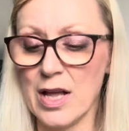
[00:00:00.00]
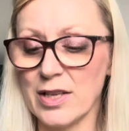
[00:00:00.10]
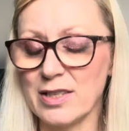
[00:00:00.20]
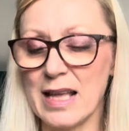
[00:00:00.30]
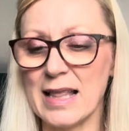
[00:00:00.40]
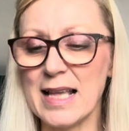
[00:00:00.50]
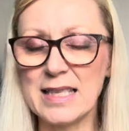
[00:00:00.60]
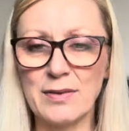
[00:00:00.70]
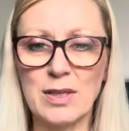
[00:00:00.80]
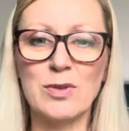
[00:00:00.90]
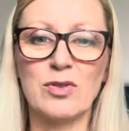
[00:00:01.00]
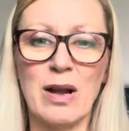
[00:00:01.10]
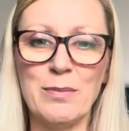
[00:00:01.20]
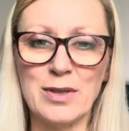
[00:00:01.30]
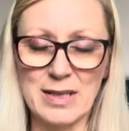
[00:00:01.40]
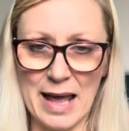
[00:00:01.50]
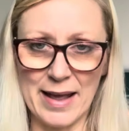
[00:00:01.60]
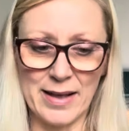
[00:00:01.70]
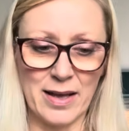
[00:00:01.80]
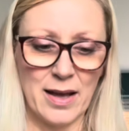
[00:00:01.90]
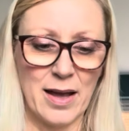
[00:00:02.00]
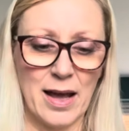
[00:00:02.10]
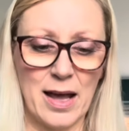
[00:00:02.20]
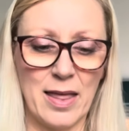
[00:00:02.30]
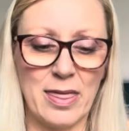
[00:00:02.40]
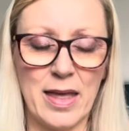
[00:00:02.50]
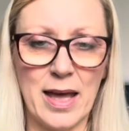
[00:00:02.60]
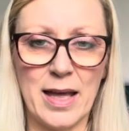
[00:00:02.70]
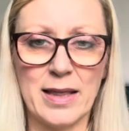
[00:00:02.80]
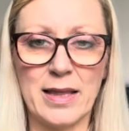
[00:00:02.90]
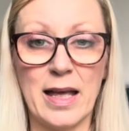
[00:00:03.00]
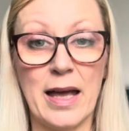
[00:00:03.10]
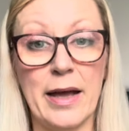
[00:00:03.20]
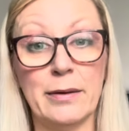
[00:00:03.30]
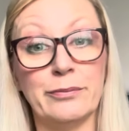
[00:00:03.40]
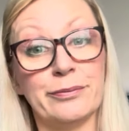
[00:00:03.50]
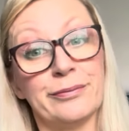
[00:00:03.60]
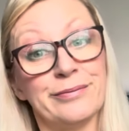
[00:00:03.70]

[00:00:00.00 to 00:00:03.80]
So yeah, let's have some scrambled egg, and then